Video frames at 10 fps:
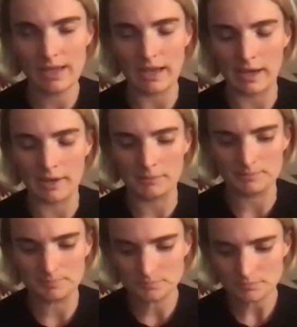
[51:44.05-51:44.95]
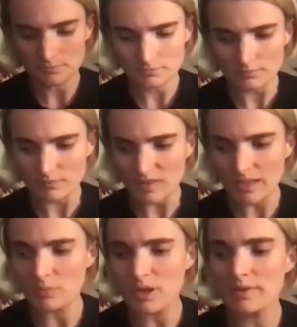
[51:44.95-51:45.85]

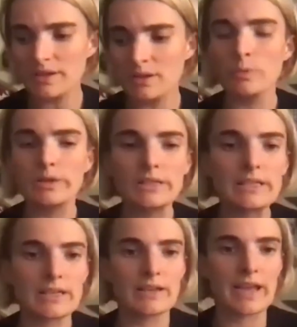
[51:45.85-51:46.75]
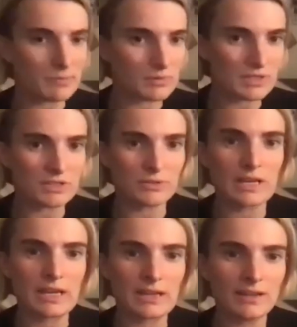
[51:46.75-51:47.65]
And people that are willing and able to do that,